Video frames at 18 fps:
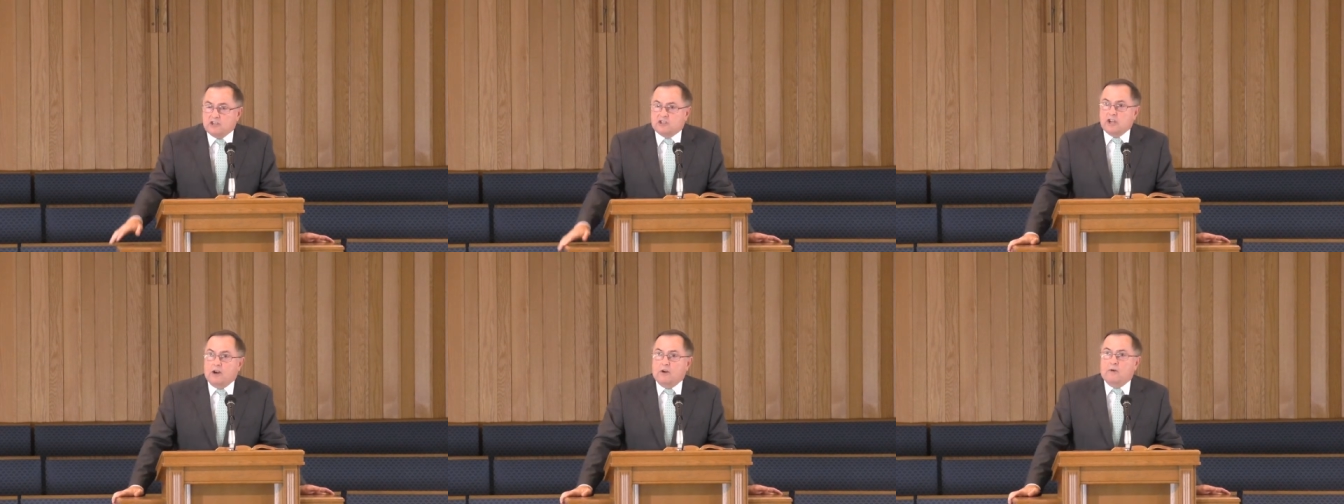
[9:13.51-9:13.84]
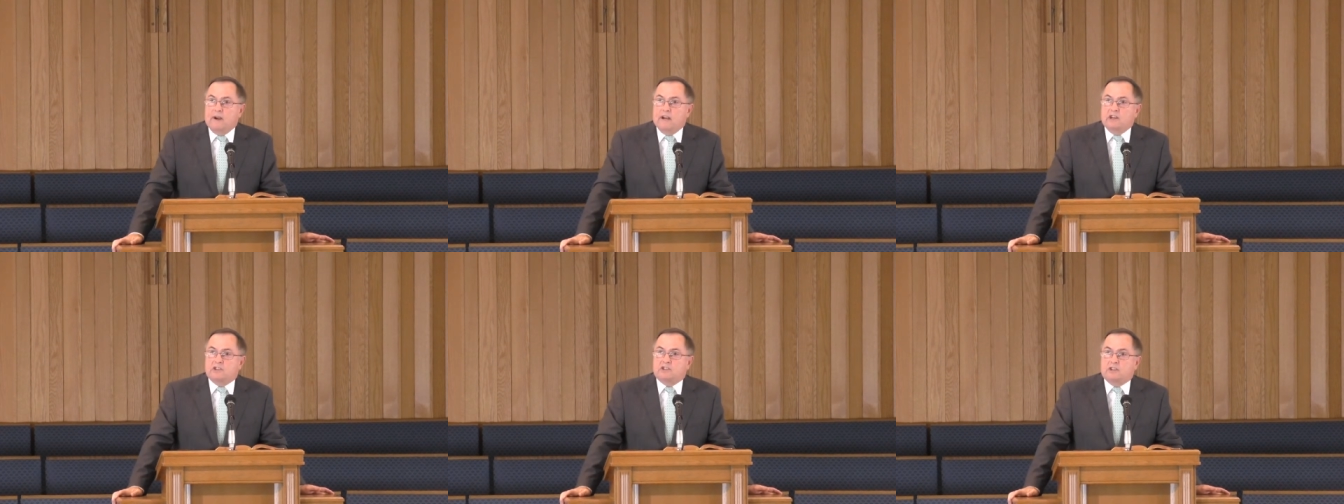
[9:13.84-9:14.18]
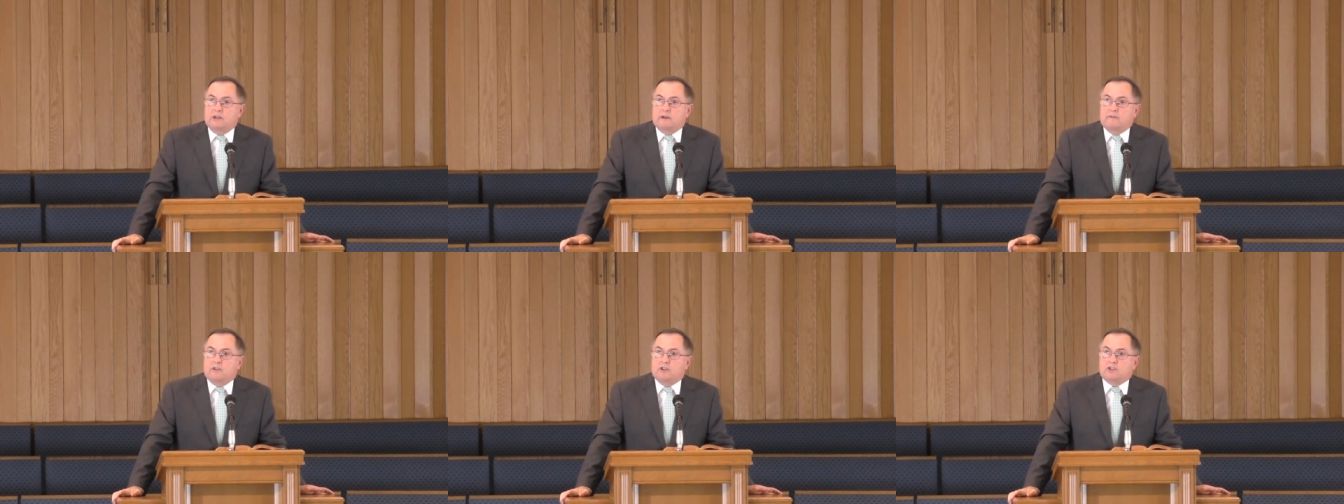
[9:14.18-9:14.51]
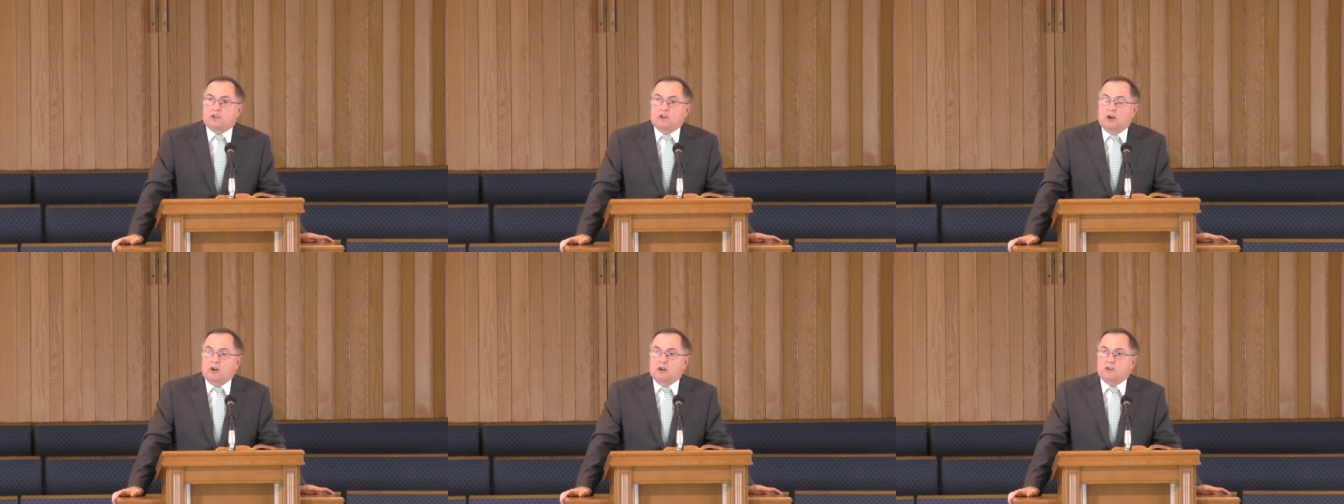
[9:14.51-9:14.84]
generation of the
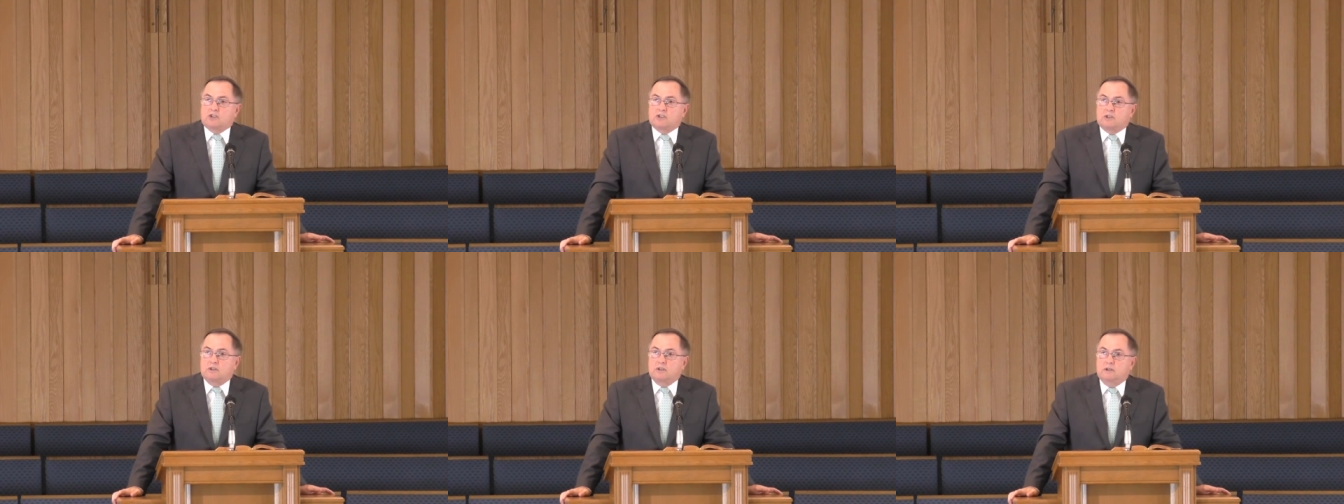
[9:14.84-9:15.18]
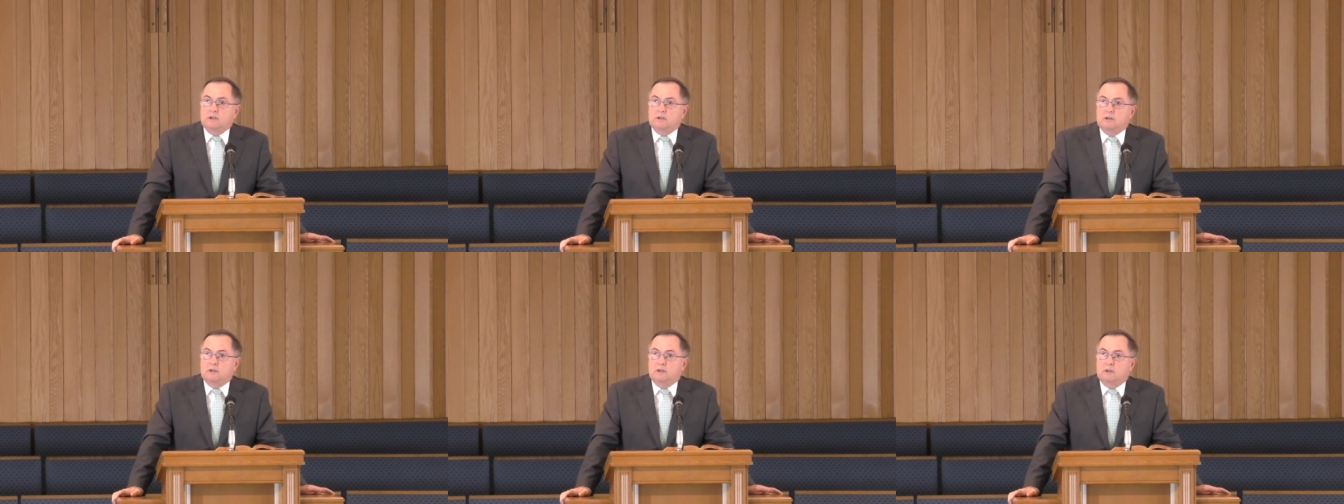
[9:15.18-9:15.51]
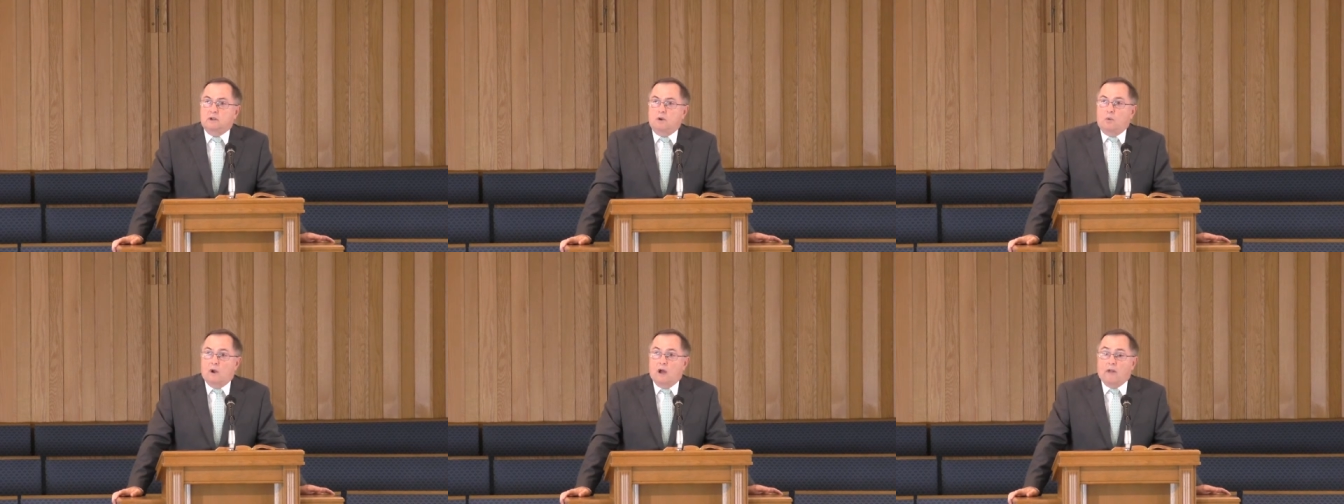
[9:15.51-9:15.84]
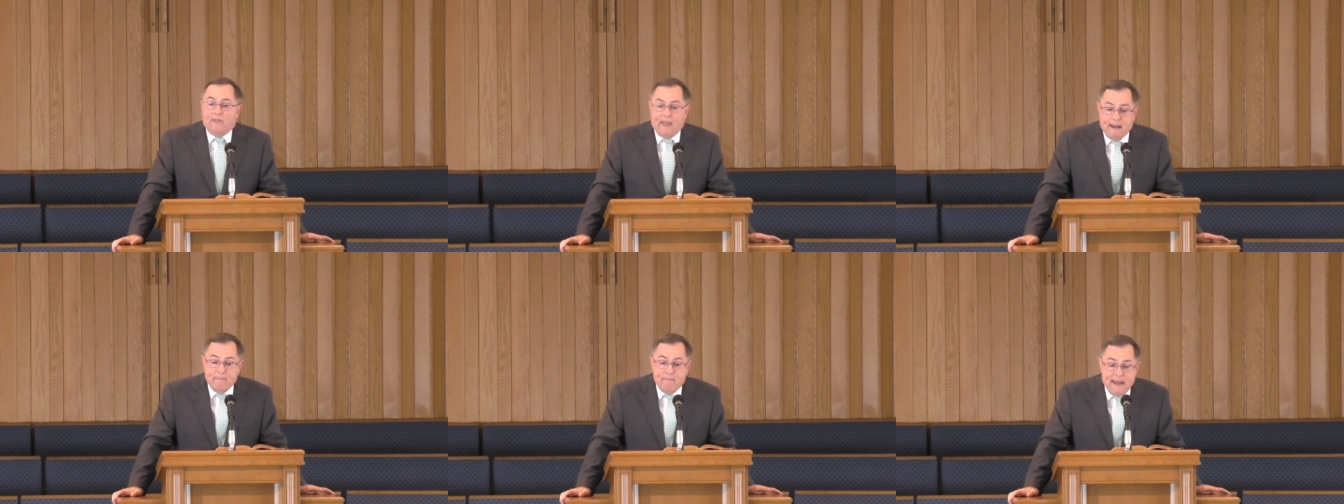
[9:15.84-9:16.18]
church? Well,
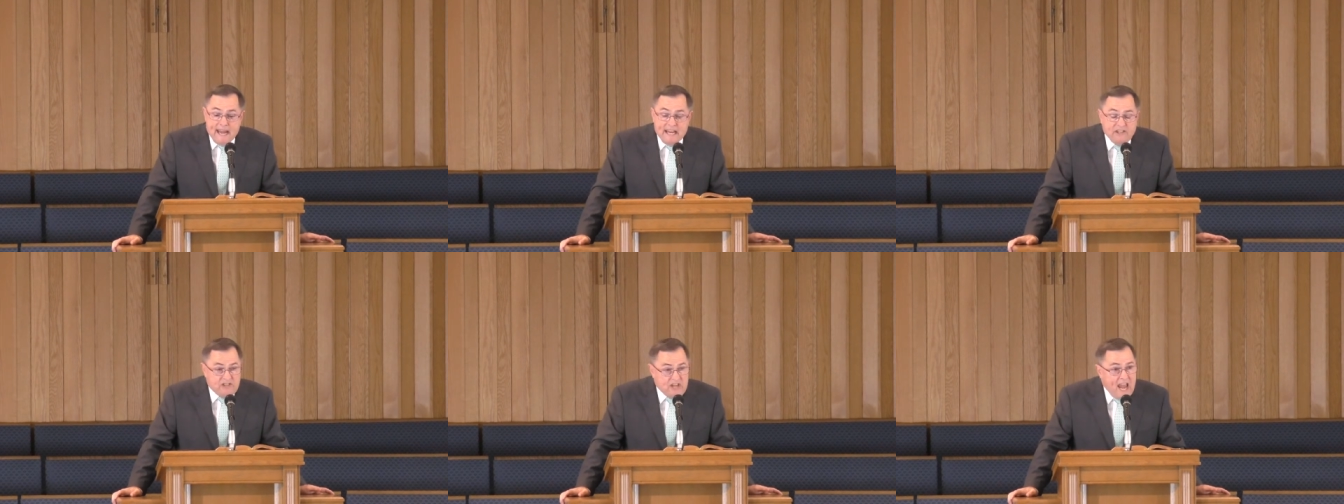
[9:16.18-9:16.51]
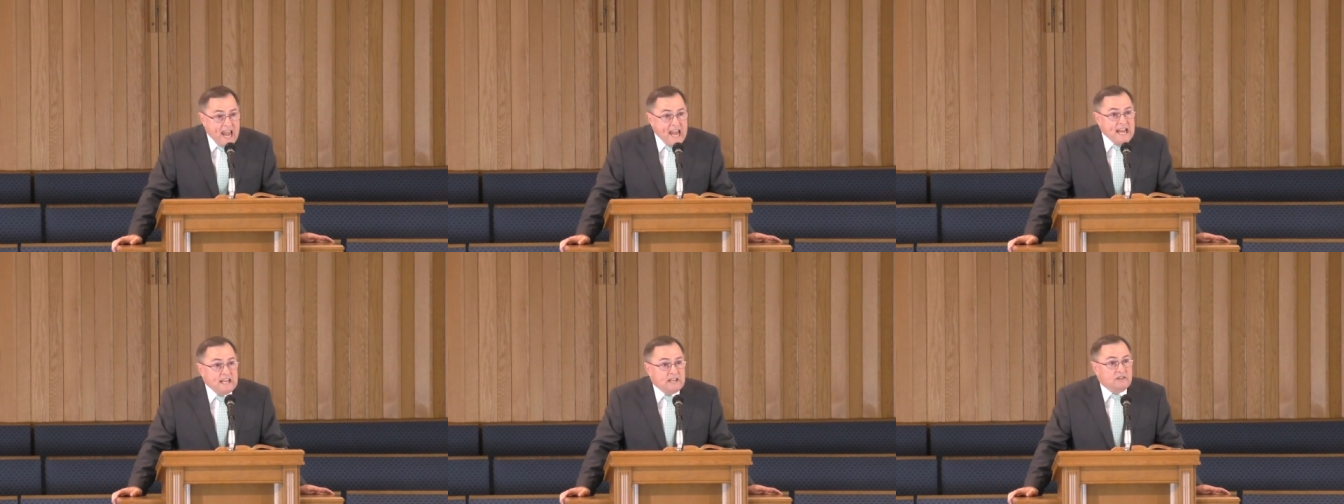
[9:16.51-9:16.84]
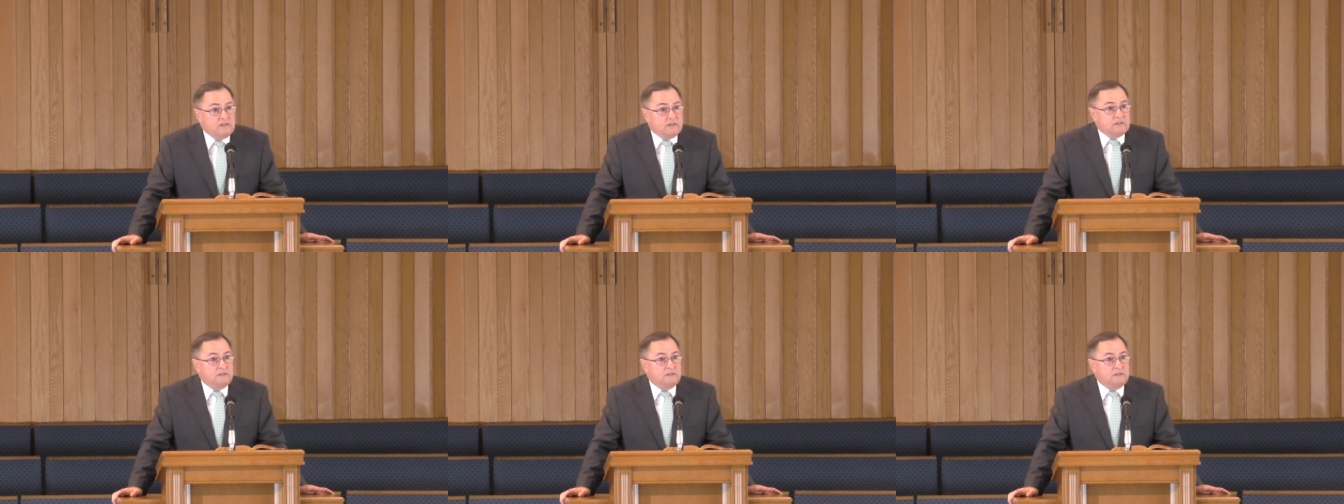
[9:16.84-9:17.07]
they maintained.